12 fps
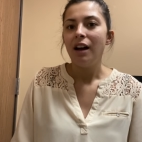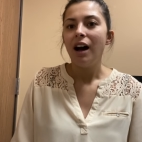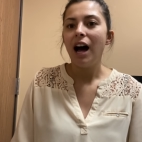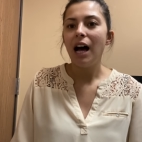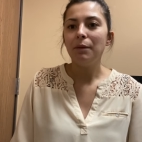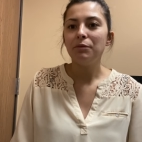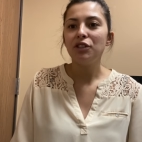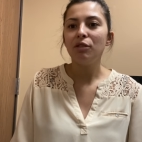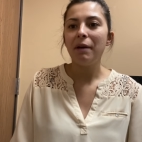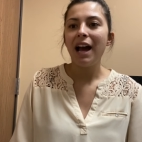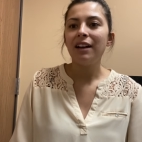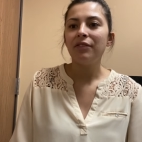Um, so
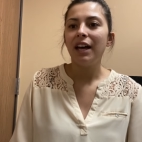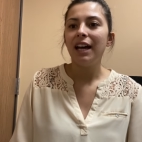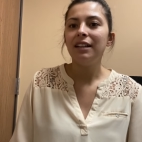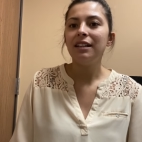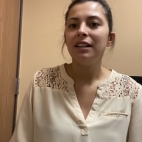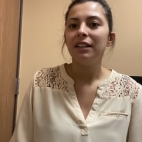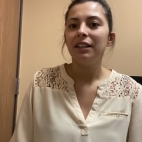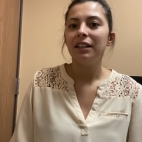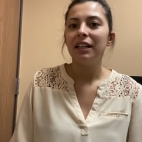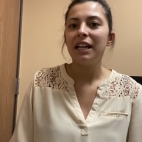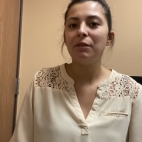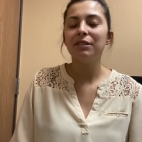back then,
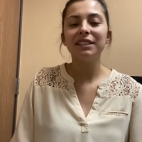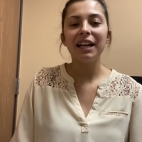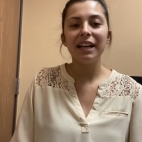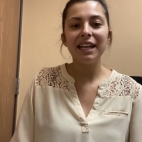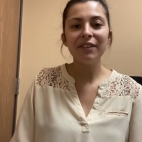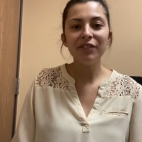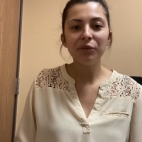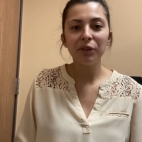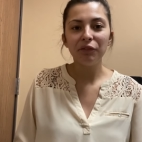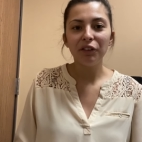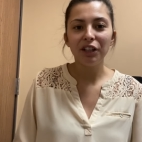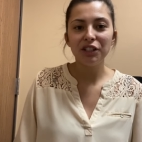it was even
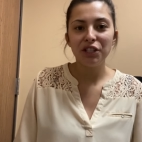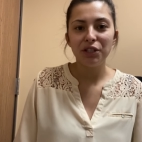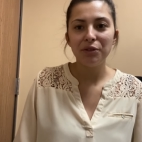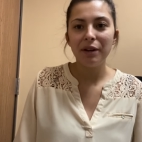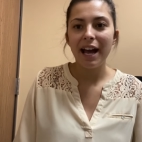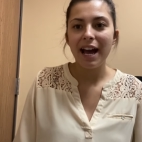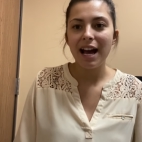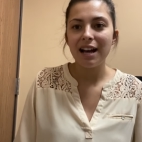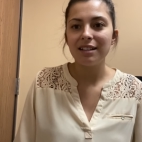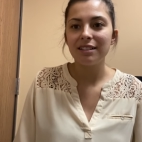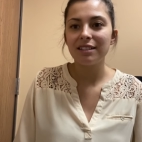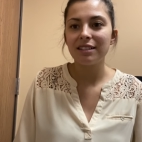referred to
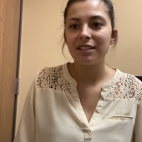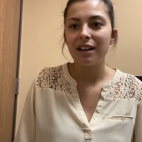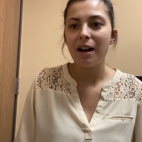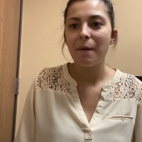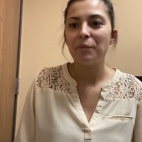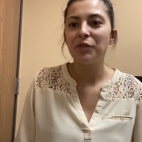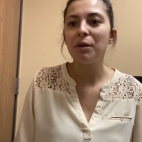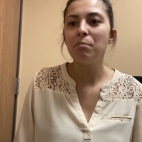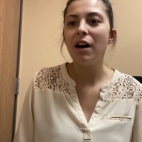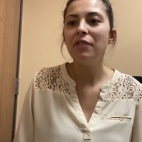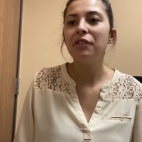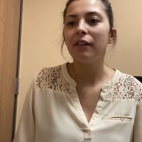as um, the
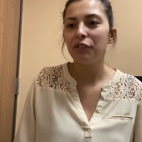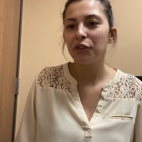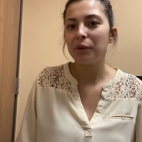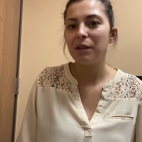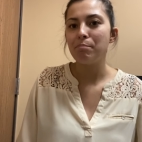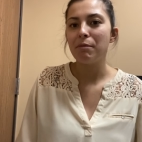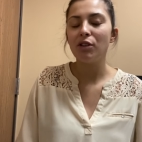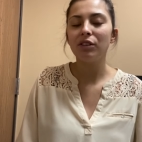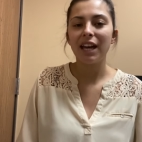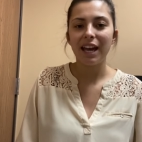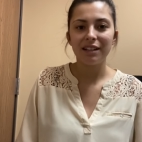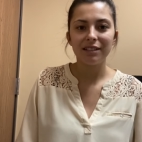month of three
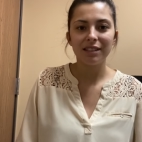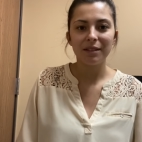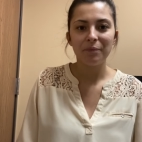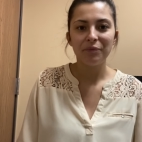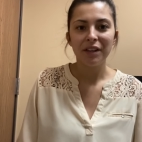milkings.